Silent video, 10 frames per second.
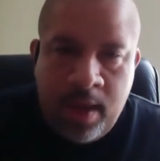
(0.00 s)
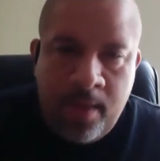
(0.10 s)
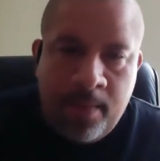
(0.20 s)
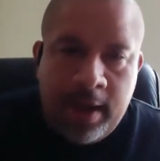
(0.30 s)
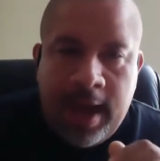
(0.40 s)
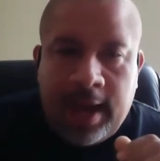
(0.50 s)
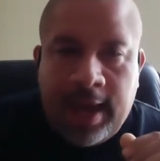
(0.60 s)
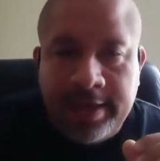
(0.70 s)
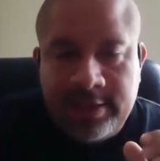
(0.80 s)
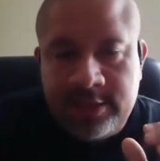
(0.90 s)
But I
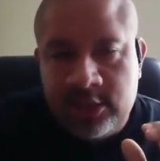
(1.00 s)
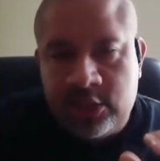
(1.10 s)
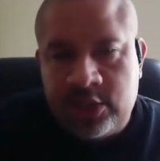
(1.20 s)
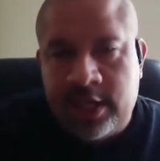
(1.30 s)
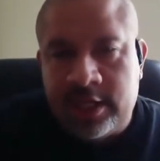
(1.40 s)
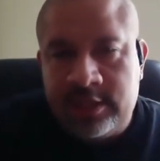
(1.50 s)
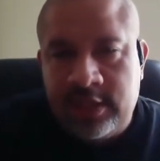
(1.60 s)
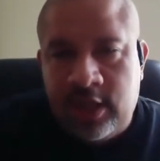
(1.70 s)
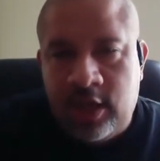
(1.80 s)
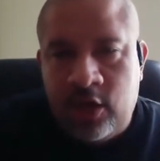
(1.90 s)
like to just check
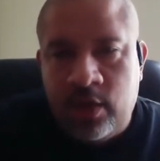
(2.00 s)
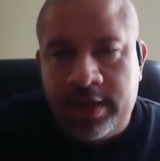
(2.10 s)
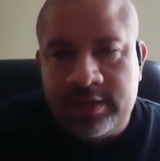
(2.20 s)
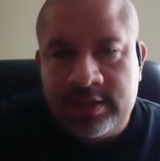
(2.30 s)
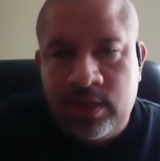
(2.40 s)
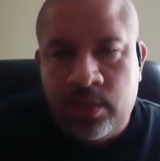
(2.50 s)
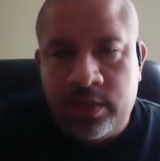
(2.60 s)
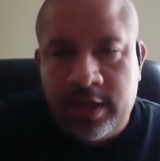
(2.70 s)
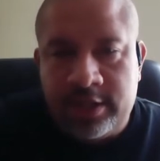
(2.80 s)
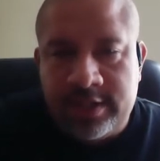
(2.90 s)
Zillow and see what
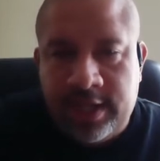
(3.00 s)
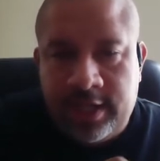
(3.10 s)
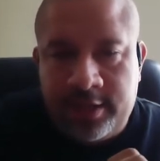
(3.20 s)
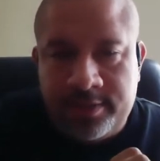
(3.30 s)
they're saying.